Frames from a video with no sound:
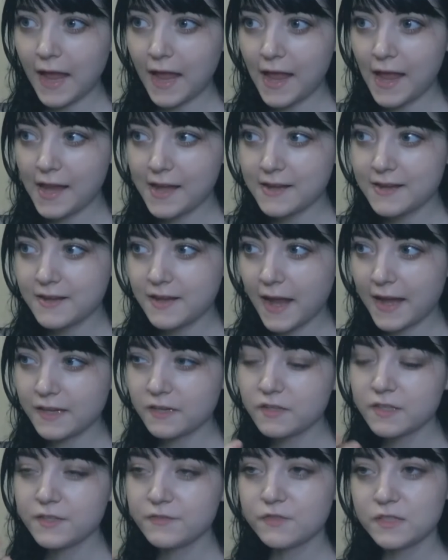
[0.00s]
and I
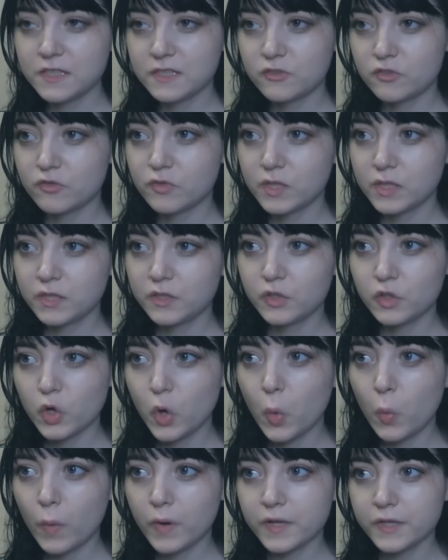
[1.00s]
didn't even really
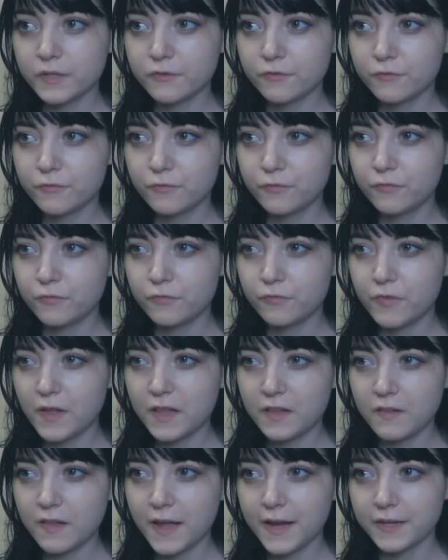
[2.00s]
know what it
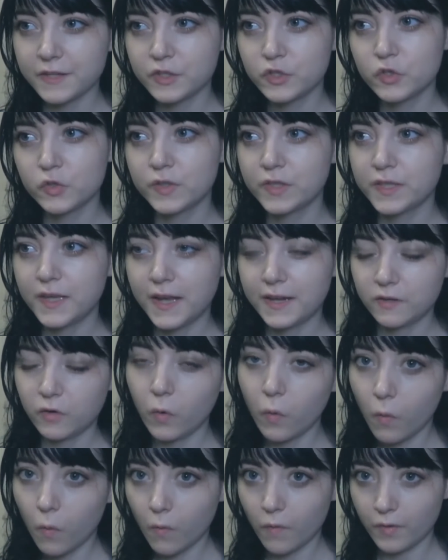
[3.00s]
felt like to get
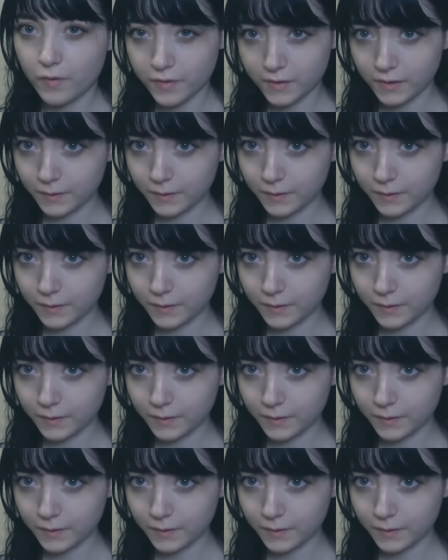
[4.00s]
horny.